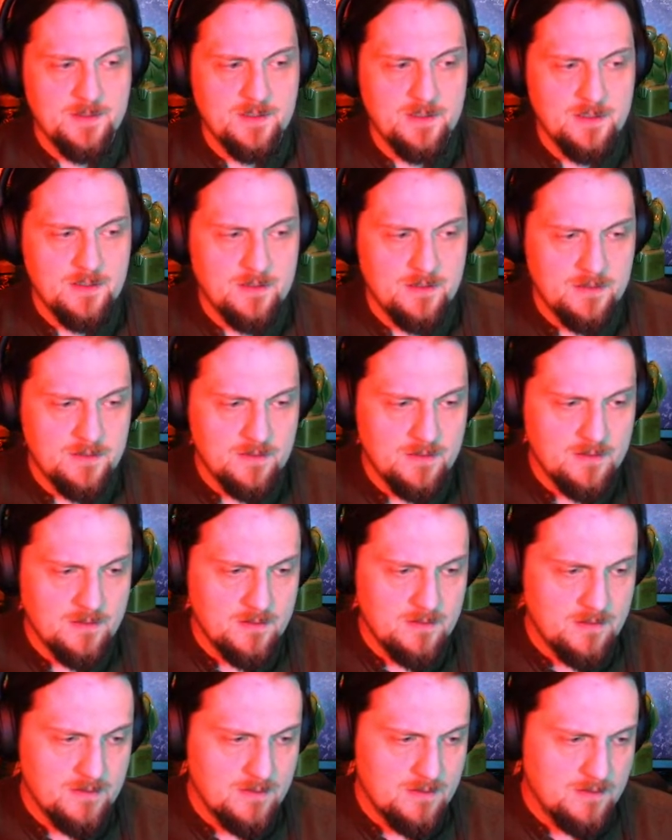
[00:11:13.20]

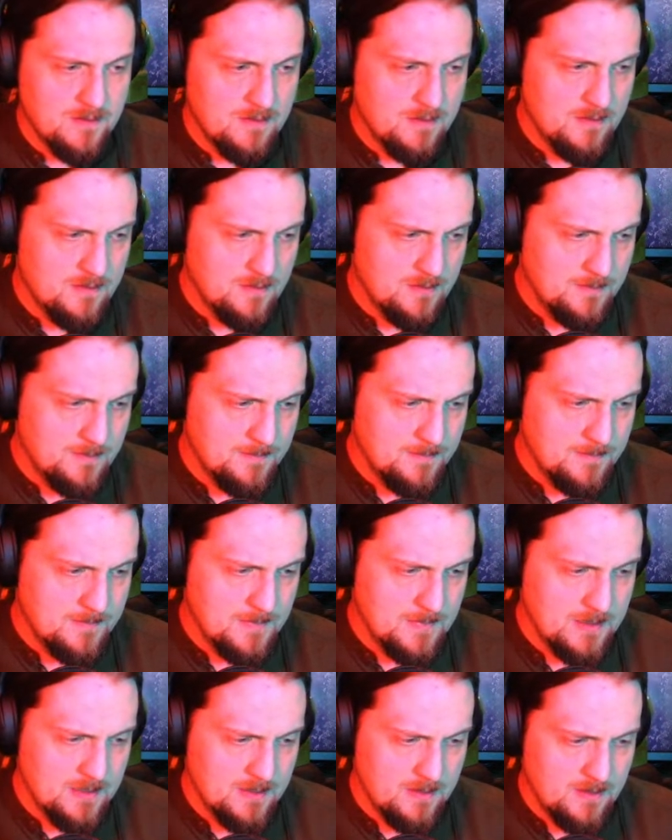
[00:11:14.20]

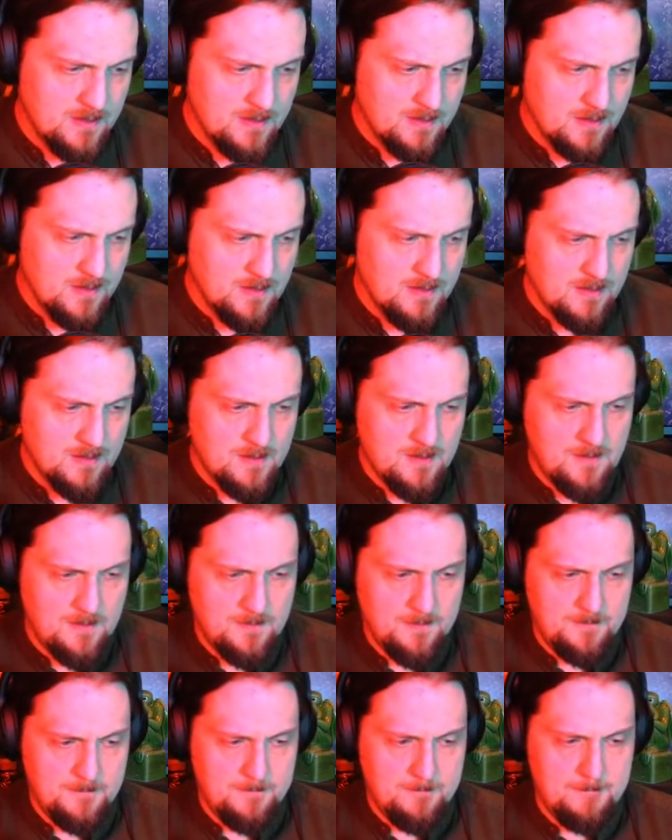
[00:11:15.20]

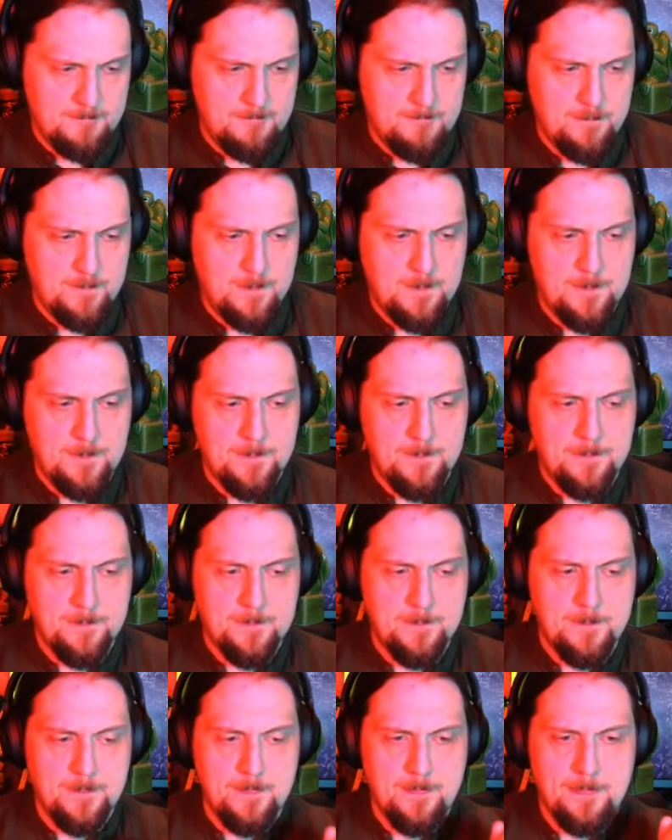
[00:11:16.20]

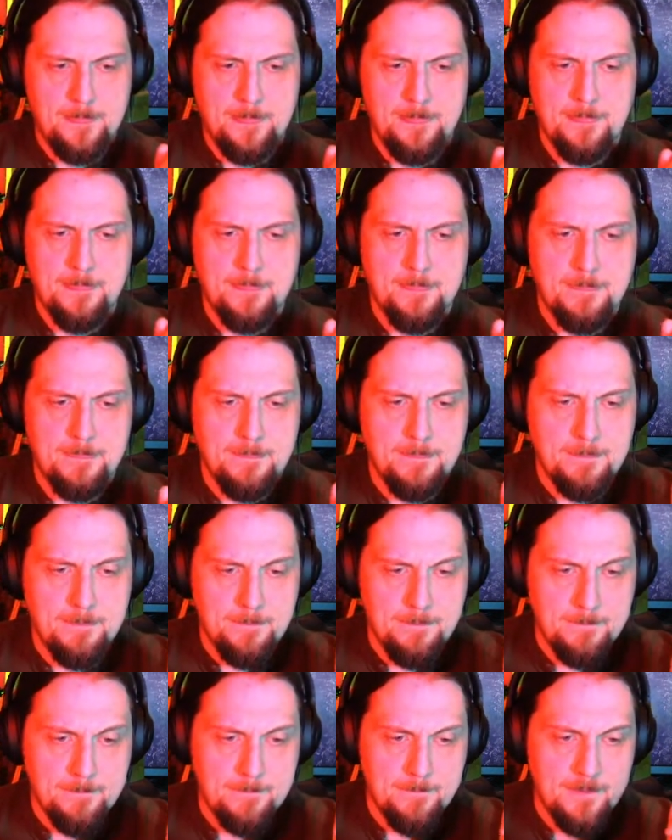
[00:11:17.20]

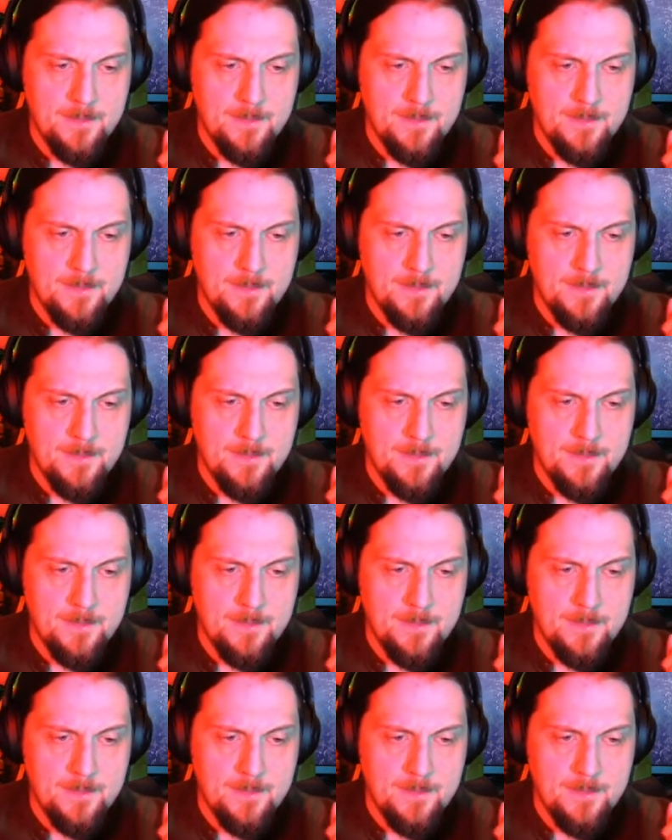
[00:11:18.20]
Nothing is said.